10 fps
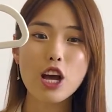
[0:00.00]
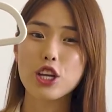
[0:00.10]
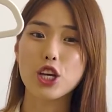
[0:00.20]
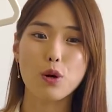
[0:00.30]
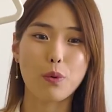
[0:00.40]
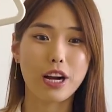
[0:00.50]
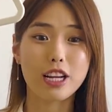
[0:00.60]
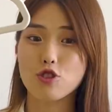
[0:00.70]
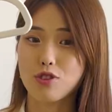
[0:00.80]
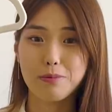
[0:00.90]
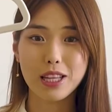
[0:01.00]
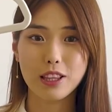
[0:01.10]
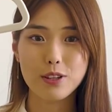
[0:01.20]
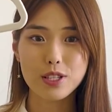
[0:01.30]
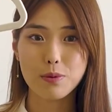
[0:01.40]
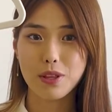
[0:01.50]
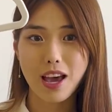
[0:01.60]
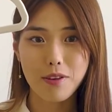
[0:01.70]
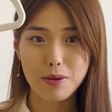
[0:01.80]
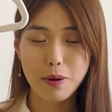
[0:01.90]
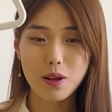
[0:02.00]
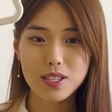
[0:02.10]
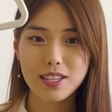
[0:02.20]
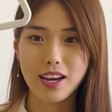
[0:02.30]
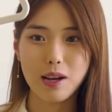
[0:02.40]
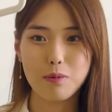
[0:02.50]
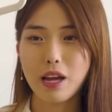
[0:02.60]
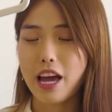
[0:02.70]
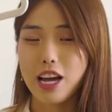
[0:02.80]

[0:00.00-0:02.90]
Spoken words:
You could wear extremely loose without the belt and